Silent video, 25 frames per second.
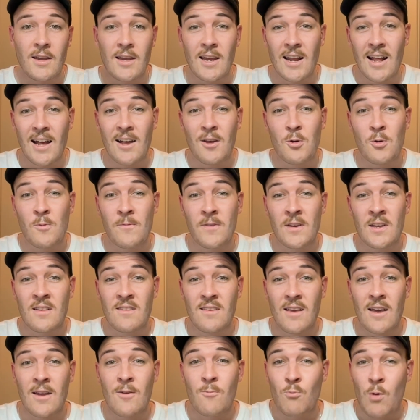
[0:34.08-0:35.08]
G'day
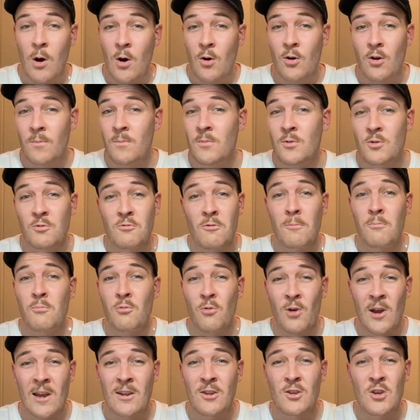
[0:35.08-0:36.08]
Whovians, and welcome to a
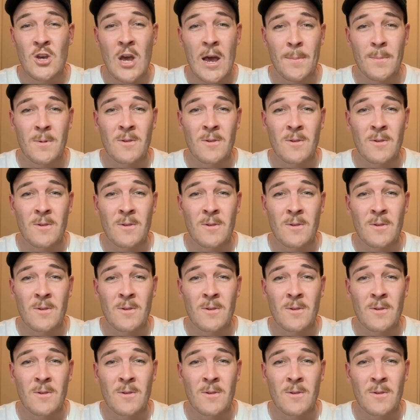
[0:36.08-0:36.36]
brand new